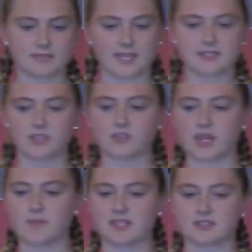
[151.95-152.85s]
tend to look
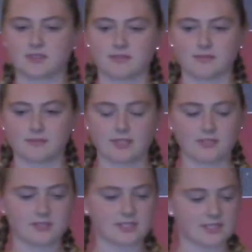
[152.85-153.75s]
at mental
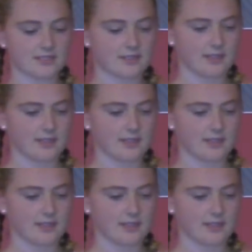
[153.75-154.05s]
illness,